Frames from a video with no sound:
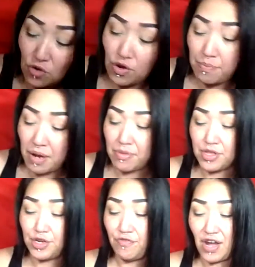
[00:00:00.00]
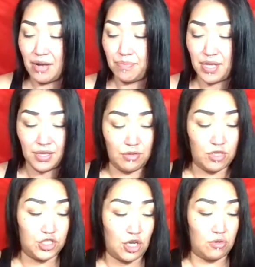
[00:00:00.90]
remember the divine plan that
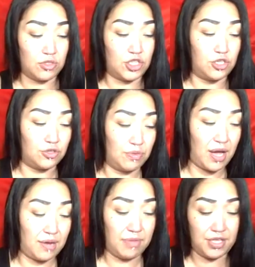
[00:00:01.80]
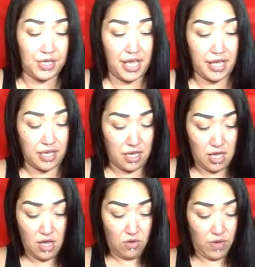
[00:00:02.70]
was shown to you. The bottom of the deck,
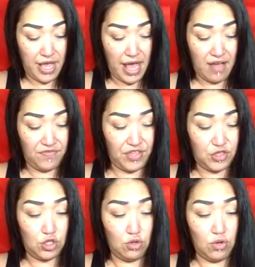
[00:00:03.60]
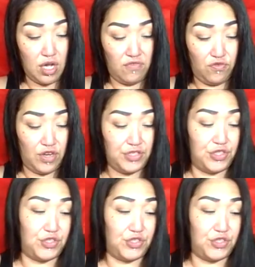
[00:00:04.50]
we have the 2 of voices.